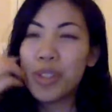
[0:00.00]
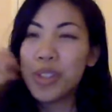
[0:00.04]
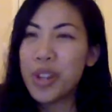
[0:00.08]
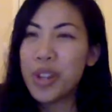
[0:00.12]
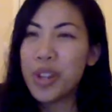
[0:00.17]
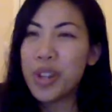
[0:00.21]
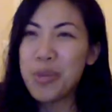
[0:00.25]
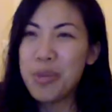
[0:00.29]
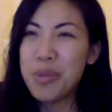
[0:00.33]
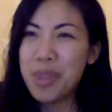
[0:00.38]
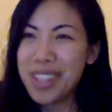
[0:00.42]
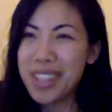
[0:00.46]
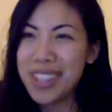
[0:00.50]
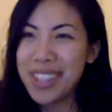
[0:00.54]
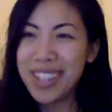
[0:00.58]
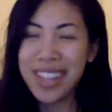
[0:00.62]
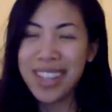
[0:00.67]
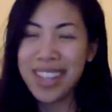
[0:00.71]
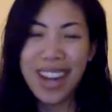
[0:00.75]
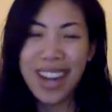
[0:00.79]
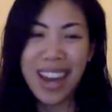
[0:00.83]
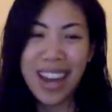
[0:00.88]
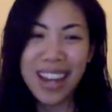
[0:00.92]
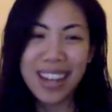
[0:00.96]
sharing wins
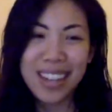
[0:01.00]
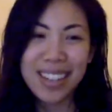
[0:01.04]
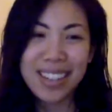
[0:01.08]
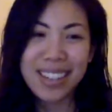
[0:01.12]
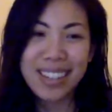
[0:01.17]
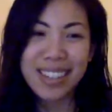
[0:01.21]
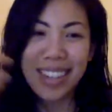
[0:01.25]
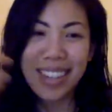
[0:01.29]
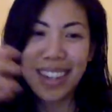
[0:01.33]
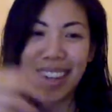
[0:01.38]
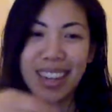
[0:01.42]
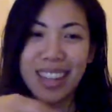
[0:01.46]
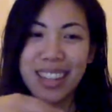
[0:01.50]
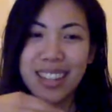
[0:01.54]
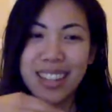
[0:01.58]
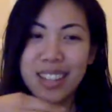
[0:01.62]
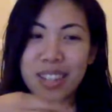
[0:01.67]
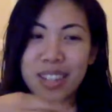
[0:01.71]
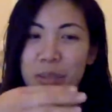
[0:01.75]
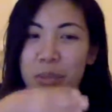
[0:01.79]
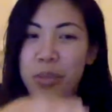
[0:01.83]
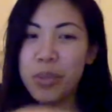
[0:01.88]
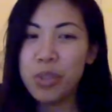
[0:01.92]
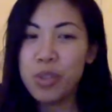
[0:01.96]
tonight. And
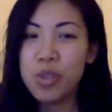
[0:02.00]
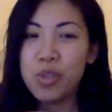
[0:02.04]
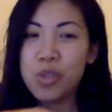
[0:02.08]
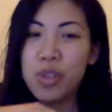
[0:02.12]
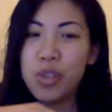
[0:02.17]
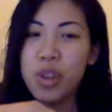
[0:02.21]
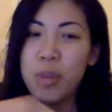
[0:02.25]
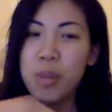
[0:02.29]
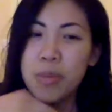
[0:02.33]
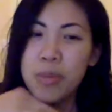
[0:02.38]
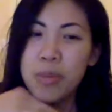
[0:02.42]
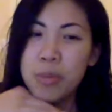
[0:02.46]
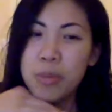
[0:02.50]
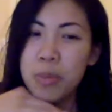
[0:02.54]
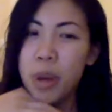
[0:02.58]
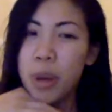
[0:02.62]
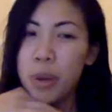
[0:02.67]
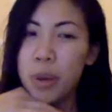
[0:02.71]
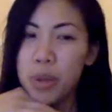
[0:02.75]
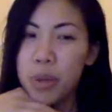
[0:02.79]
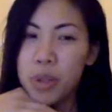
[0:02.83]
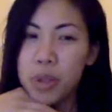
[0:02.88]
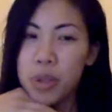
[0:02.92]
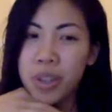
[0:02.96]
someone just dropped some
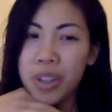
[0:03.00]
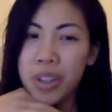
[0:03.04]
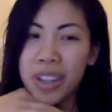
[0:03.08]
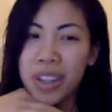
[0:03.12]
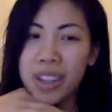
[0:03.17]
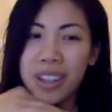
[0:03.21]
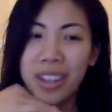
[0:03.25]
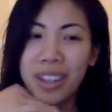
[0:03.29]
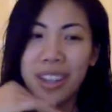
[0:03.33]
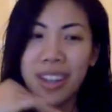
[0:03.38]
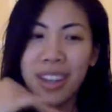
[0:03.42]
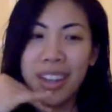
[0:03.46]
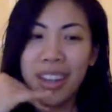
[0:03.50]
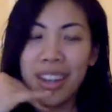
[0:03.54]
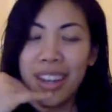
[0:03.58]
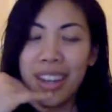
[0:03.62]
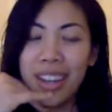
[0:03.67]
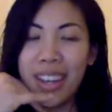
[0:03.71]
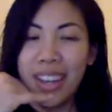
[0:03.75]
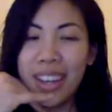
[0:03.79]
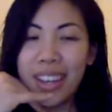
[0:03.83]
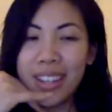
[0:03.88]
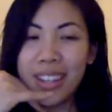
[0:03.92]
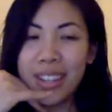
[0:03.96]
poetry.
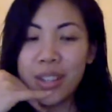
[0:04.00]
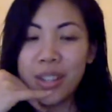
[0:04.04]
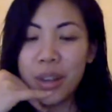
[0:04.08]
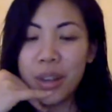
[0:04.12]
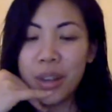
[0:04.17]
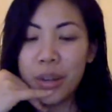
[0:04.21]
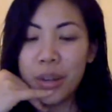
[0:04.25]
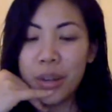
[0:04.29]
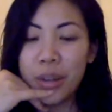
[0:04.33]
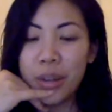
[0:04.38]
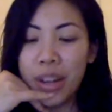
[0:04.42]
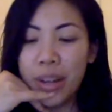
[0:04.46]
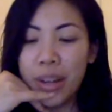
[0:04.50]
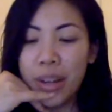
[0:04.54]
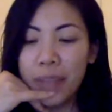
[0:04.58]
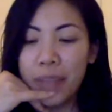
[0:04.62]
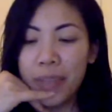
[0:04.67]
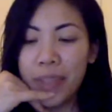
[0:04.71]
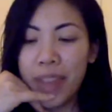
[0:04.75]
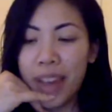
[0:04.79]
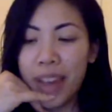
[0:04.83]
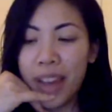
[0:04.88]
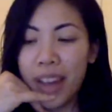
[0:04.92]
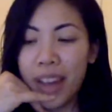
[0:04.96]
So,
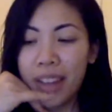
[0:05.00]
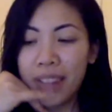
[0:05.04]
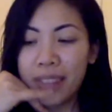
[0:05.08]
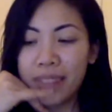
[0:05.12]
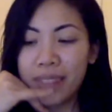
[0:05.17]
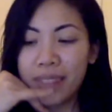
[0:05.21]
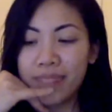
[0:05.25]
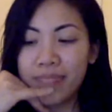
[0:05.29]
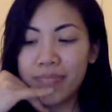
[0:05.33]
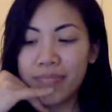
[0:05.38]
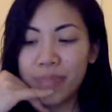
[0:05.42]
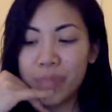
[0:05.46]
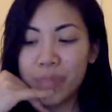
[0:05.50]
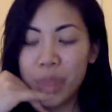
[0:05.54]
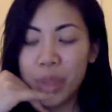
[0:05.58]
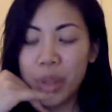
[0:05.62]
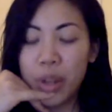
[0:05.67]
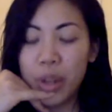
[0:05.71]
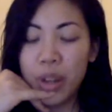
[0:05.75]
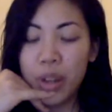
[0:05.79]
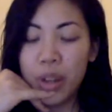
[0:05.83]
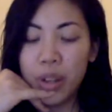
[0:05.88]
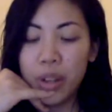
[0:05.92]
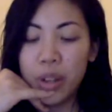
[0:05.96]
we
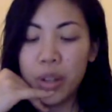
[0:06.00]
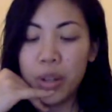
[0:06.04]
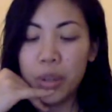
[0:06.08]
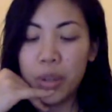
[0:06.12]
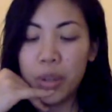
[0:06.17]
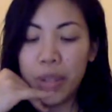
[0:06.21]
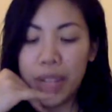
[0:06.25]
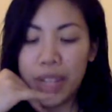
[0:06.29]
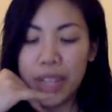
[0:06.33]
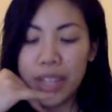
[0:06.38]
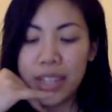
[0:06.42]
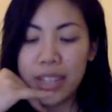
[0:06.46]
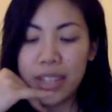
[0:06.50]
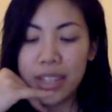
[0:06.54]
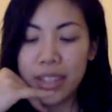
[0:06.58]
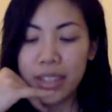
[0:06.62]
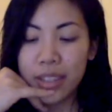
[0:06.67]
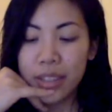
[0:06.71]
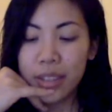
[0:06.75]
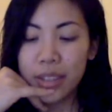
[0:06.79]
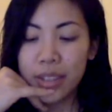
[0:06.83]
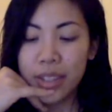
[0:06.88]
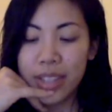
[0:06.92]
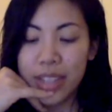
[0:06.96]
all know what it's
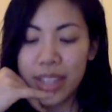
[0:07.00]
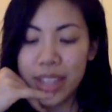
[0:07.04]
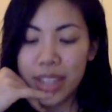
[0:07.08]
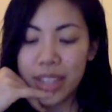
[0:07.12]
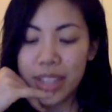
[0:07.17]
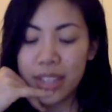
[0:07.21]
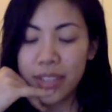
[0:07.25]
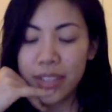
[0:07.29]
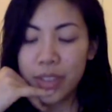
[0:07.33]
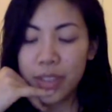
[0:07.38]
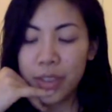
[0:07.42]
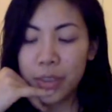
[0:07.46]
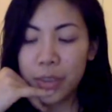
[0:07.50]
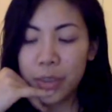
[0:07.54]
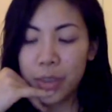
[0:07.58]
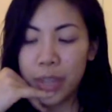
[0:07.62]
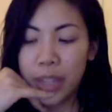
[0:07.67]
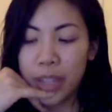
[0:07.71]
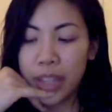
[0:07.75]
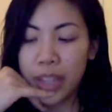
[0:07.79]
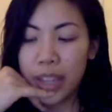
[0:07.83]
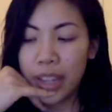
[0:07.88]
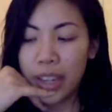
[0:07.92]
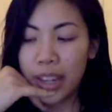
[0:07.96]
like to feel
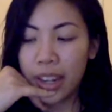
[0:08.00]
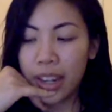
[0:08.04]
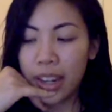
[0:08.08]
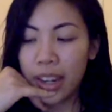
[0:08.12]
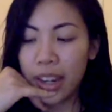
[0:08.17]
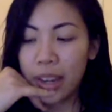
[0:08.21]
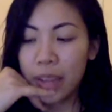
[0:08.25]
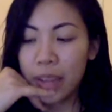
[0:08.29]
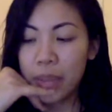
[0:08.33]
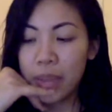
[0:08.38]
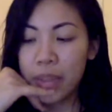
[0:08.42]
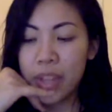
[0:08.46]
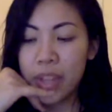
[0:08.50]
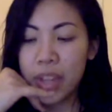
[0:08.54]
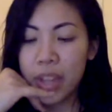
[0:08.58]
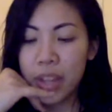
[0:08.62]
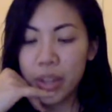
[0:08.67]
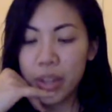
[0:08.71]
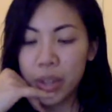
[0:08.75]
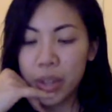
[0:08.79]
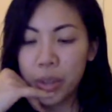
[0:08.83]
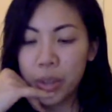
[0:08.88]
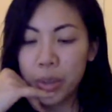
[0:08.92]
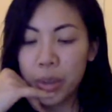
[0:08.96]
weak. And I will
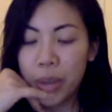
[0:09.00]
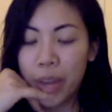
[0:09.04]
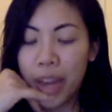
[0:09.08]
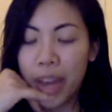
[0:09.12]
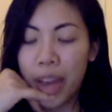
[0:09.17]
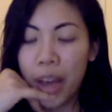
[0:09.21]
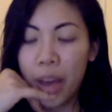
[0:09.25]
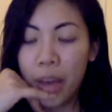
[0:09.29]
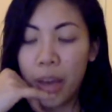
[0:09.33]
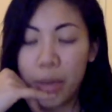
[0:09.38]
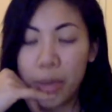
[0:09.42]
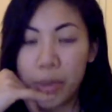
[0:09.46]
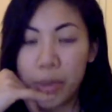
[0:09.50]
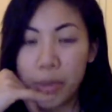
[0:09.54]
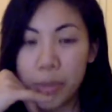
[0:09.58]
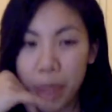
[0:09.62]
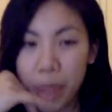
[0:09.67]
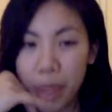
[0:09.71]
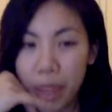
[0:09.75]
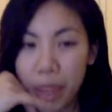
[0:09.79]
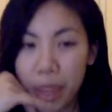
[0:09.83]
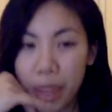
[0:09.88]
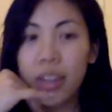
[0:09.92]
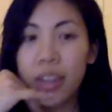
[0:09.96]
tell you what helped
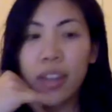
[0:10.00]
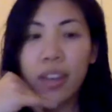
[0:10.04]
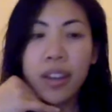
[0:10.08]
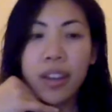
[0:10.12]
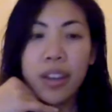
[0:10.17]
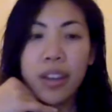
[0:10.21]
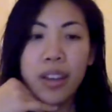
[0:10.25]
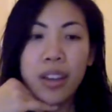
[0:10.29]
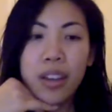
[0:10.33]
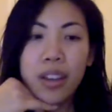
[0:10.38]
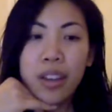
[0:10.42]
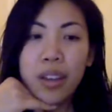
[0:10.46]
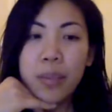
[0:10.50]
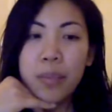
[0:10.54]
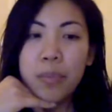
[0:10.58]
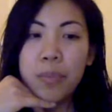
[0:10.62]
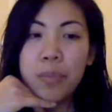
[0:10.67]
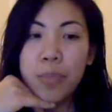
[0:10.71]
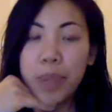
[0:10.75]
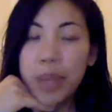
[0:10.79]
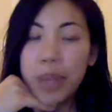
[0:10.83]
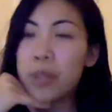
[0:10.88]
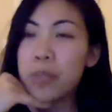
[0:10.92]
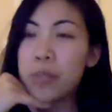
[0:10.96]
me
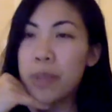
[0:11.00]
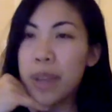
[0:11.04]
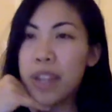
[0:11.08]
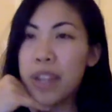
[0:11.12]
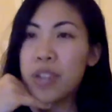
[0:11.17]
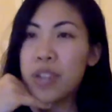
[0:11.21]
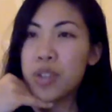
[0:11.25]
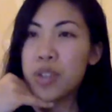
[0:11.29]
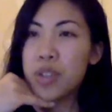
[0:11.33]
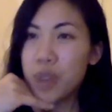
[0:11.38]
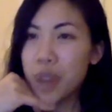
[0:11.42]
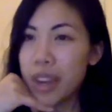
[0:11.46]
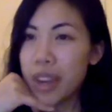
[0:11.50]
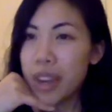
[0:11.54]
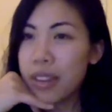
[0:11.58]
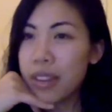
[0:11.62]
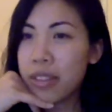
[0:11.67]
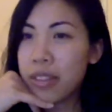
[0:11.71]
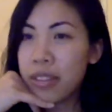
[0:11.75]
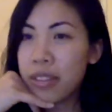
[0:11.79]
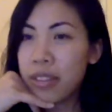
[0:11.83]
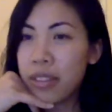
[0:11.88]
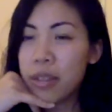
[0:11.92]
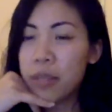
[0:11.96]
build my
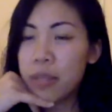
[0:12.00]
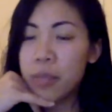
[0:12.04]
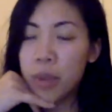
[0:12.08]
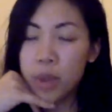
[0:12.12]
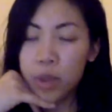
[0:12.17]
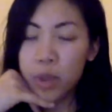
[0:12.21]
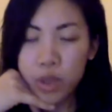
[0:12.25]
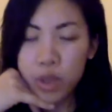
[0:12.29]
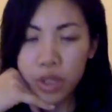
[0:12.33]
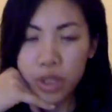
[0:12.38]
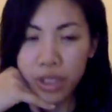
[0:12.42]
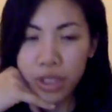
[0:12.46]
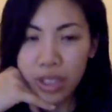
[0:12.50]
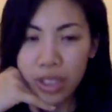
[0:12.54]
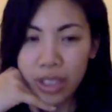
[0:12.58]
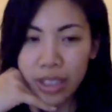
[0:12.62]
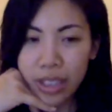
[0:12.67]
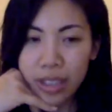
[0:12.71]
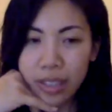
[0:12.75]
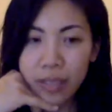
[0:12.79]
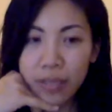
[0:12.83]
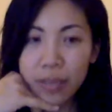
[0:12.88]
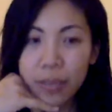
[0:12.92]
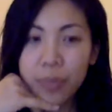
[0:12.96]
strength
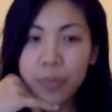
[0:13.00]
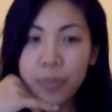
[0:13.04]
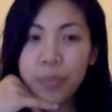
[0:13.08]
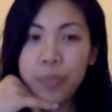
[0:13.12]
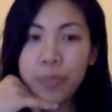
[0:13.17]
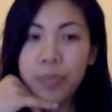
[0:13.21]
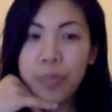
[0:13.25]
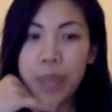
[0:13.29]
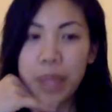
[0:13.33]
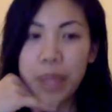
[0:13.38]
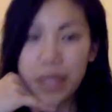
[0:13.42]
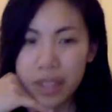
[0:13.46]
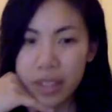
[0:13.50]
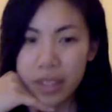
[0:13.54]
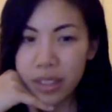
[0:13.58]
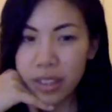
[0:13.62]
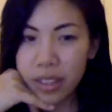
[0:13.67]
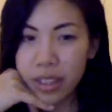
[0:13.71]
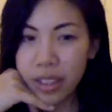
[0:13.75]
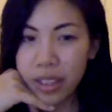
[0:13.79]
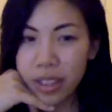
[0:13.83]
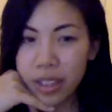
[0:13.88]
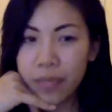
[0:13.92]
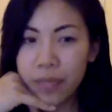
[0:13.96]
emotionally,
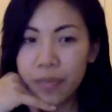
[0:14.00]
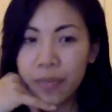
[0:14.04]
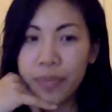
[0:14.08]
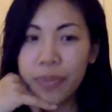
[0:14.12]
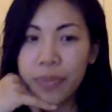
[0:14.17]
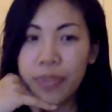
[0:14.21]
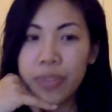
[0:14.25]
mentally,